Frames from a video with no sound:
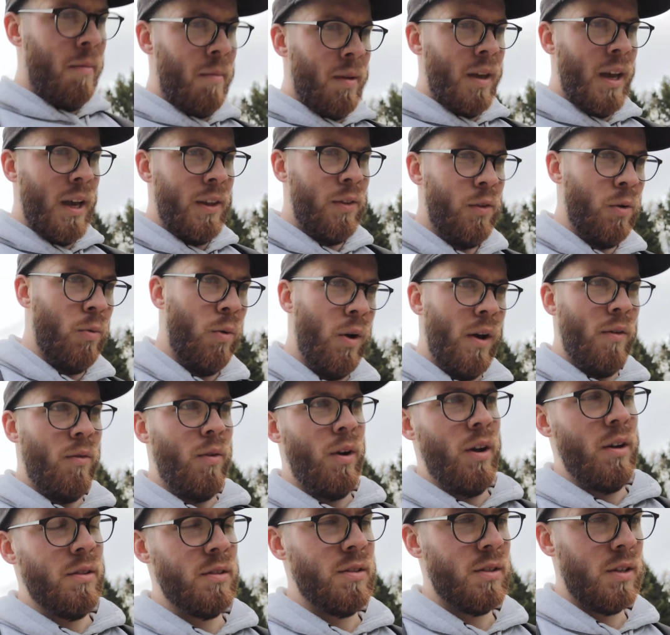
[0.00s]
yeah, don't know what
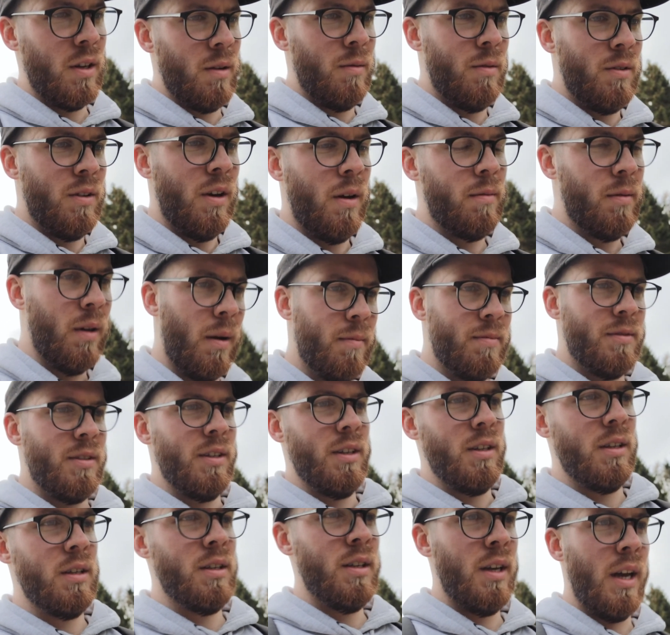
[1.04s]
everyone else is going to be up
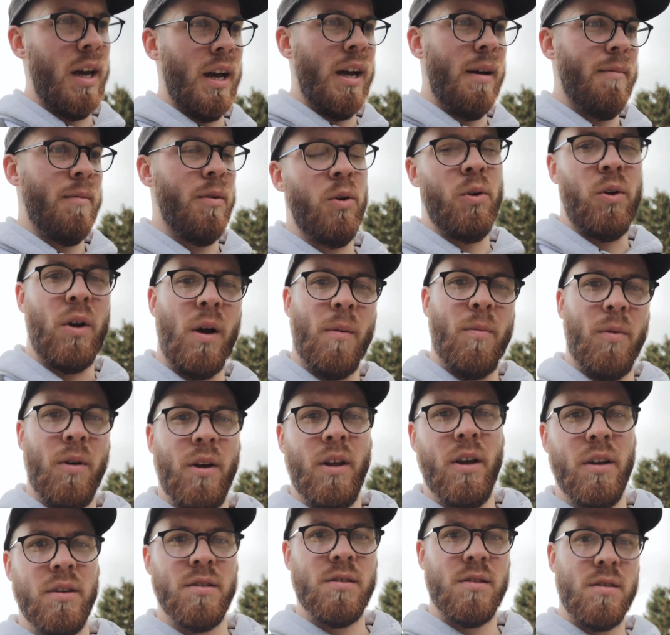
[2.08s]
to. Um, I know a couple
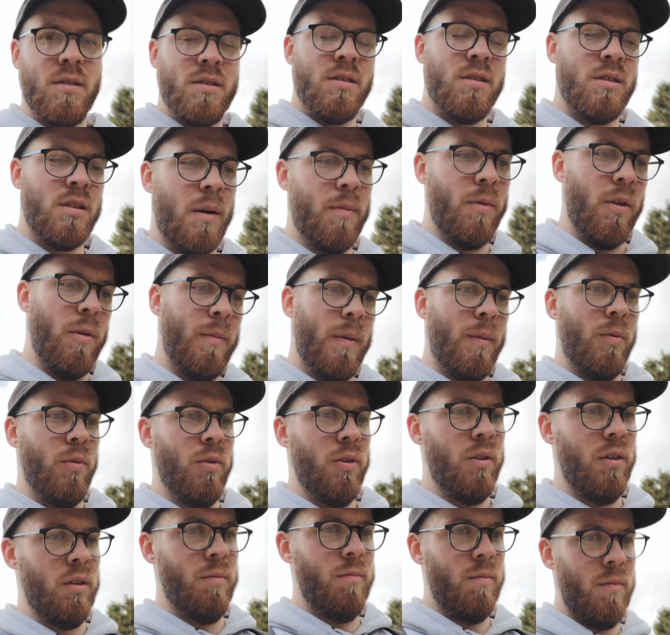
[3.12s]
of us, a couple of the people
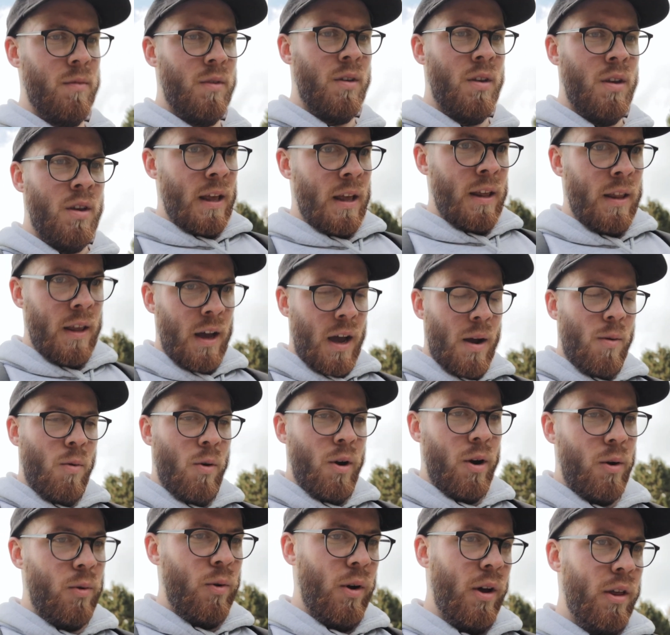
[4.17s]
in, that I
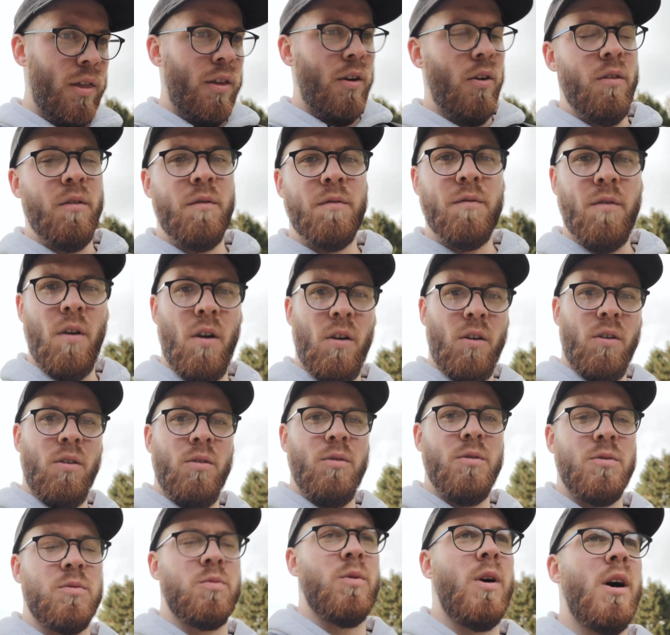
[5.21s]
work with are on furlough
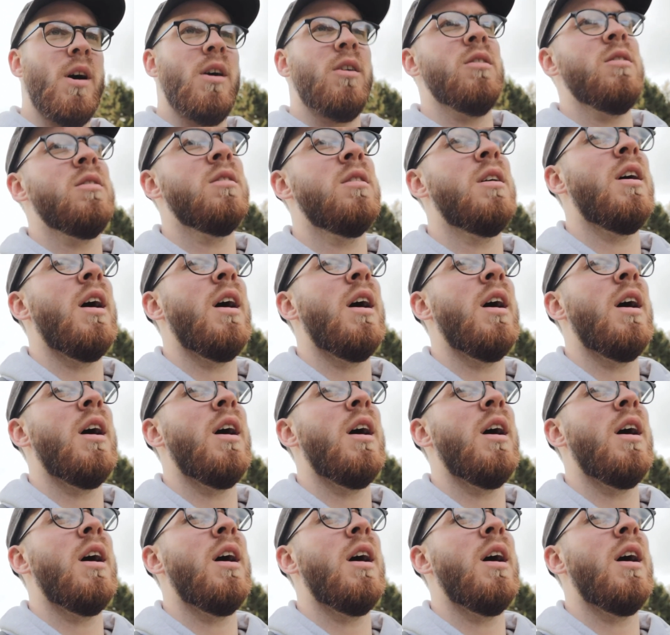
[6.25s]
as well.